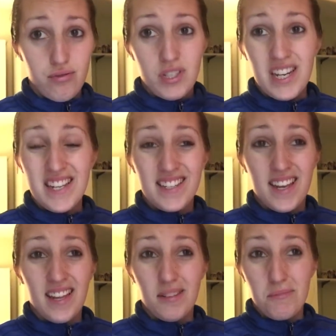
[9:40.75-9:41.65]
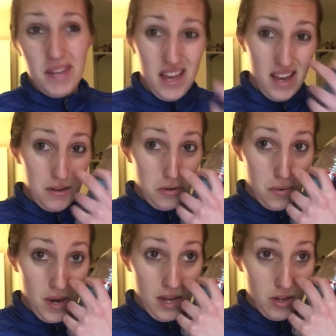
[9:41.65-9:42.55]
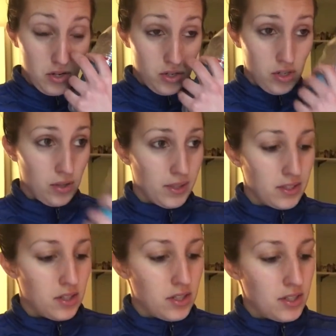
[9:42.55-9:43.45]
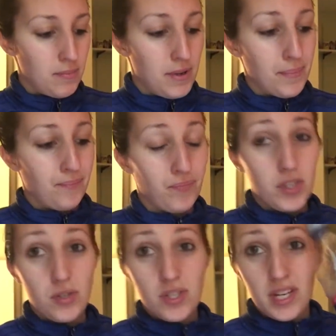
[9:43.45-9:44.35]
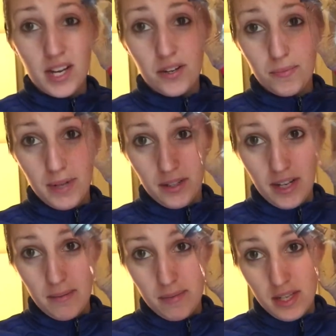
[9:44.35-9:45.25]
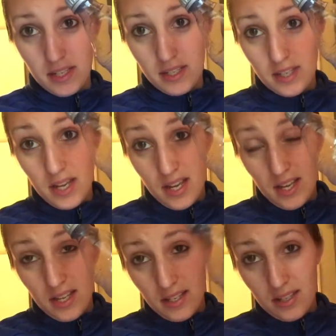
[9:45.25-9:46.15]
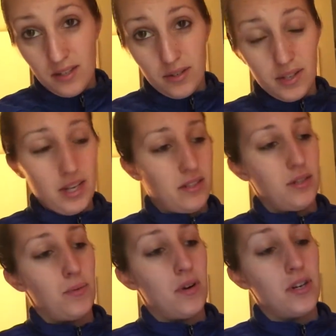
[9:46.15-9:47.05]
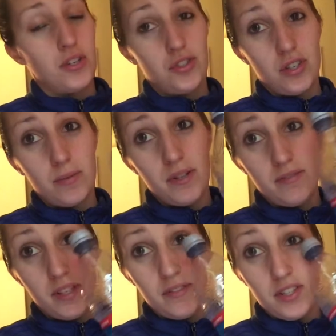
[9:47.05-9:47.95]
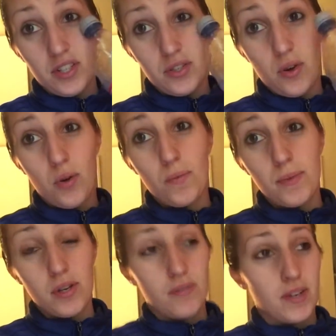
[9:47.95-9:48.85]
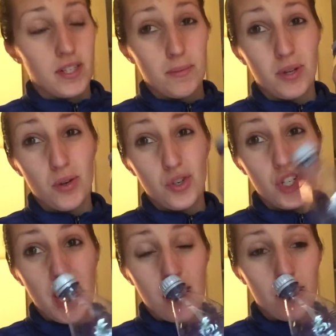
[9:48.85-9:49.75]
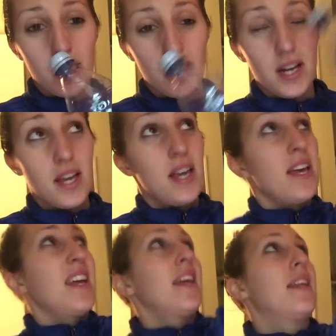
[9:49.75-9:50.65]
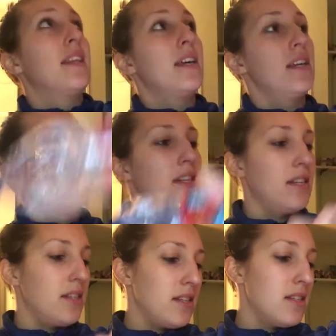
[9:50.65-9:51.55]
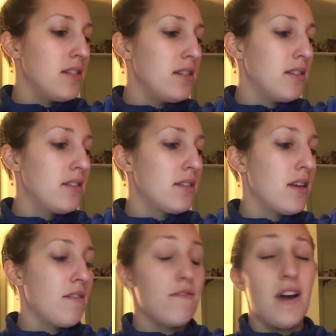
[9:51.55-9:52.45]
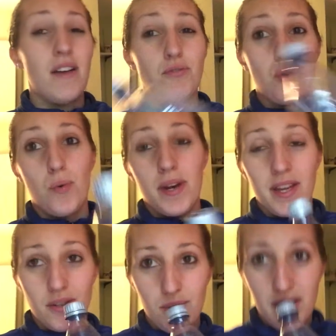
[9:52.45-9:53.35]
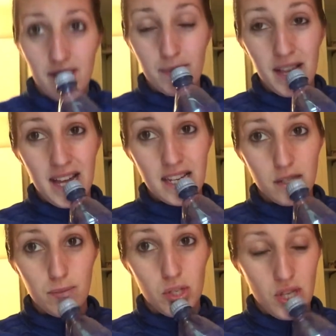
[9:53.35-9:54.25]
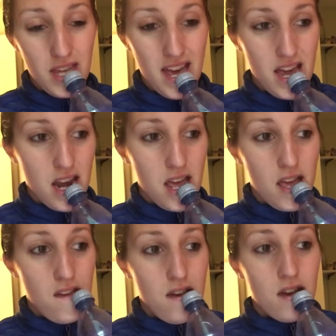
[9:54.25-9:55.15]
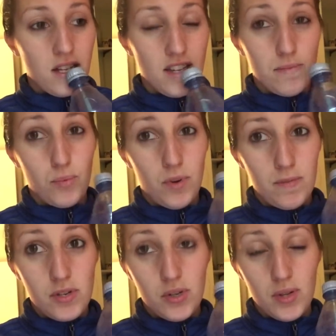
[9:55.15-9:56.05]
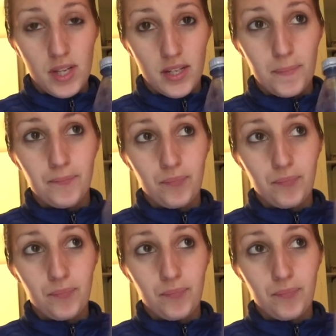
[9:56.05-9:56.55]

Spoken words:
Today's killing me. I don't know why. I'm just so exhausted. But as soon as I got home, I grabbed this zero-calorie water, strawberry flavor, just to hold me over because I'm going to go shower. And then it is 5:20. I don't want to have my last meal yet because I would have been doing